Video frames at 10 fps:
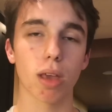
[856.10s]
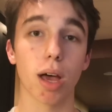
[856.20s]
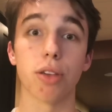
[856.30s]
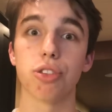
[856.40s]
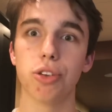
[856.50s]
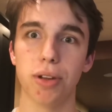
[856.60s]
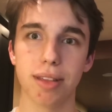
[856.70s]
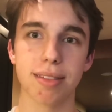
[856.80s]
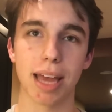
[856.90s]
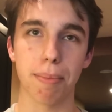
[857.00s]
uh,
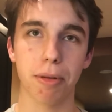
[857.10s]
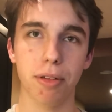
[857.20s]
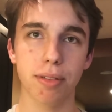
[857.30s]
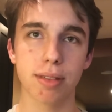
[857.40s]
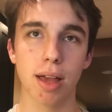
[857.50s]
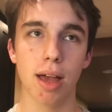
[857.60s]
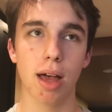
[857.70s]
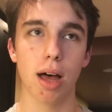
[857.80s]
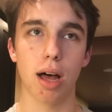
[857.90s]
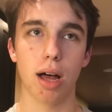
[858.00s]
student samples
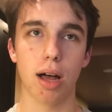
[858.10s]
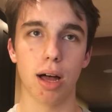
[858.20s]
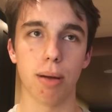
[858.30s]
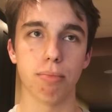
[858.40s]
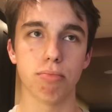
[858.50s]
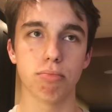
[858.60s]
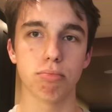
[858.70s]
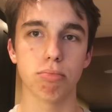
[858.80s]
um,